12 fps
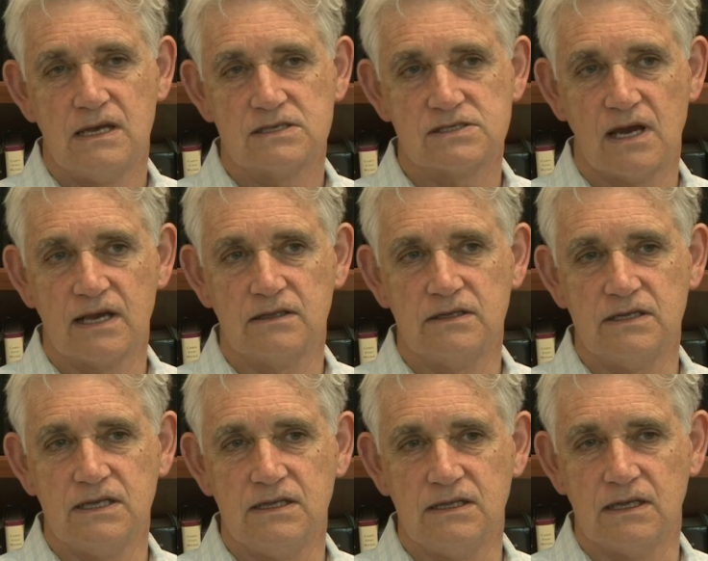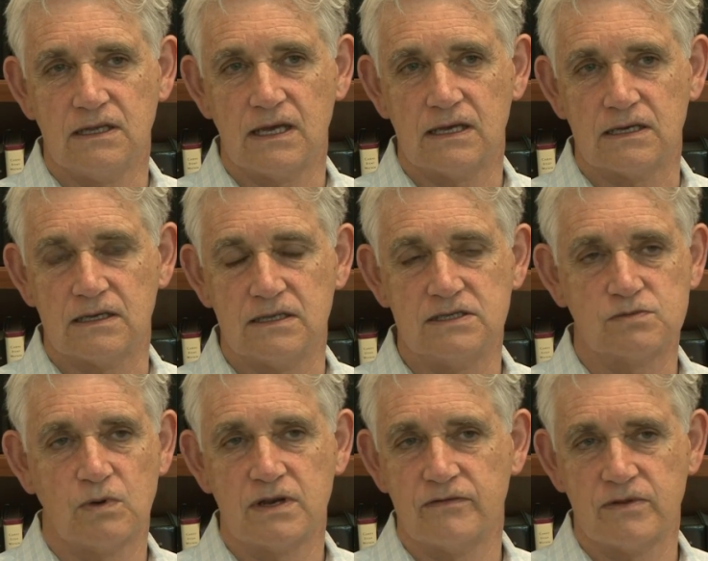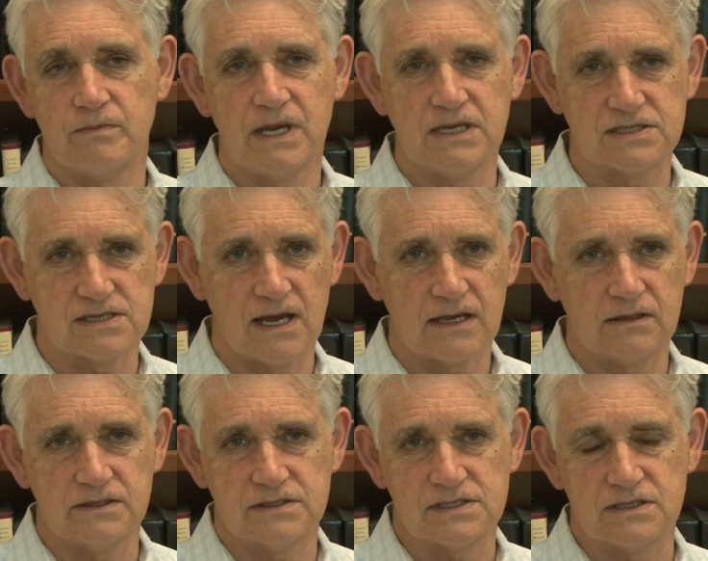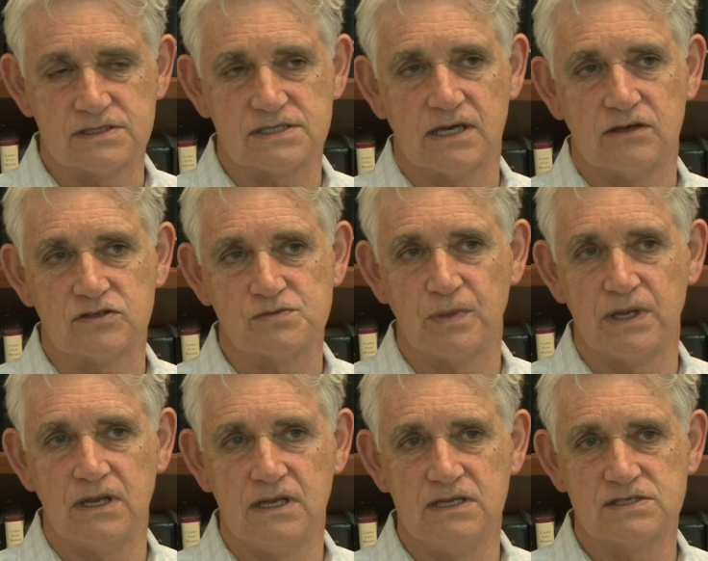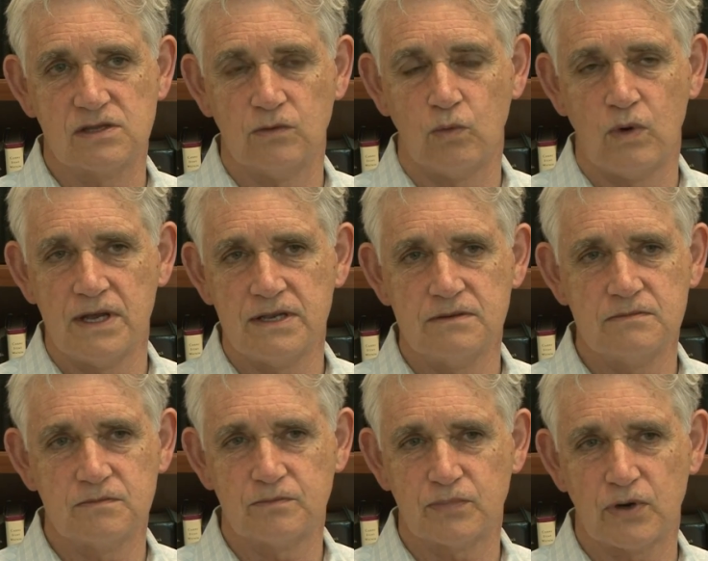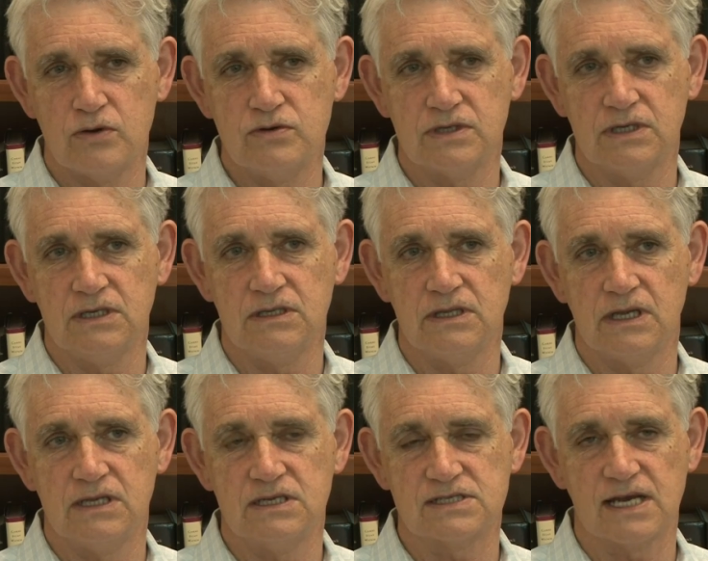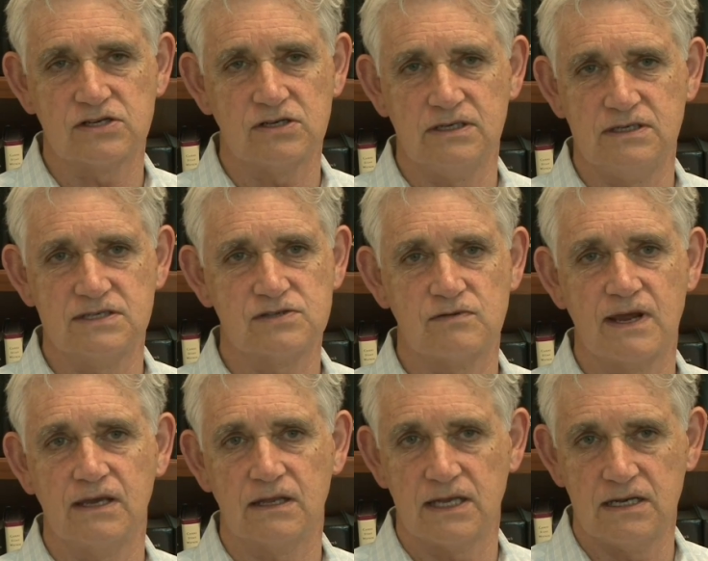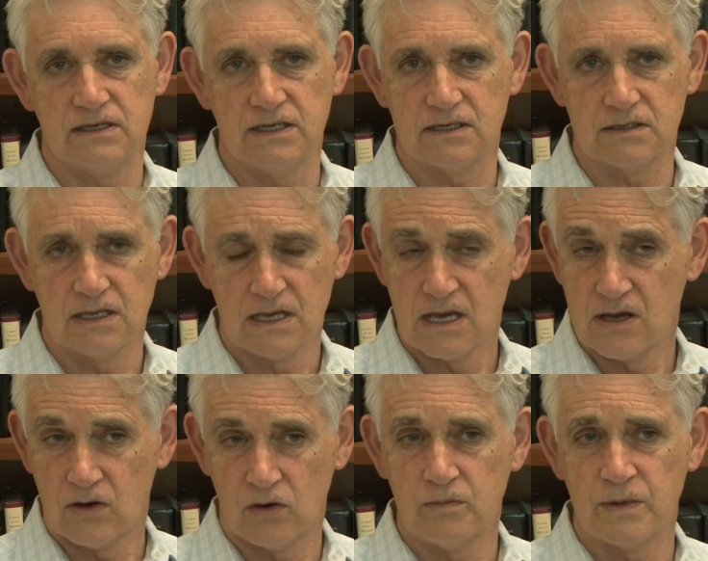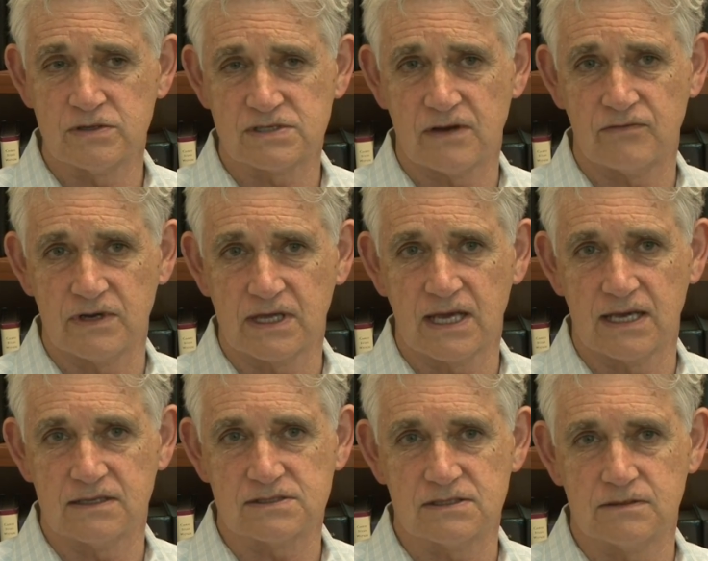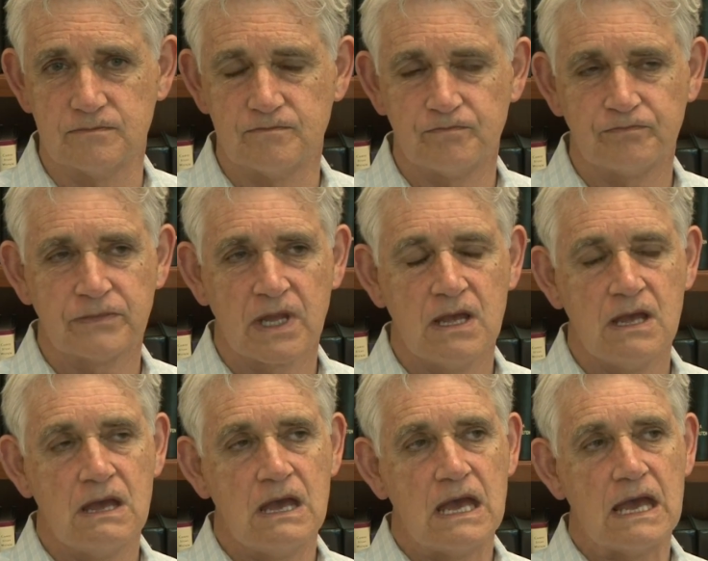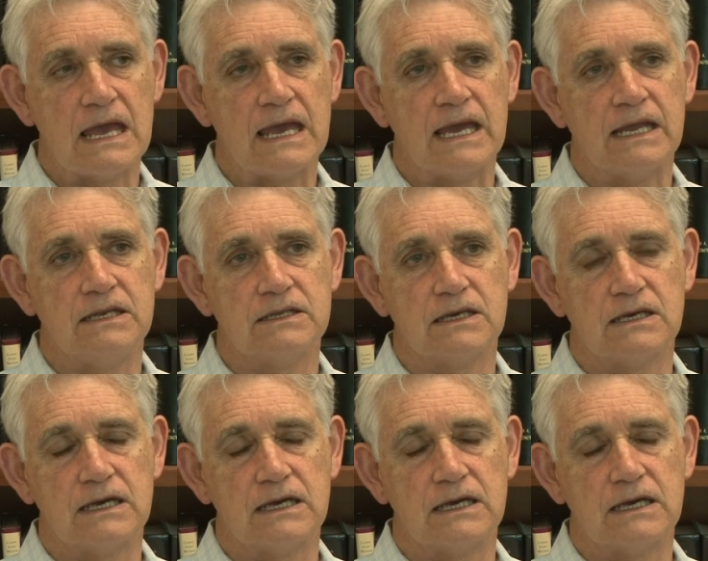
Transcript: Cyclin E is one of the many cyclins in cells, but it is the one protein that is actually dysregulated in almost every cancer. And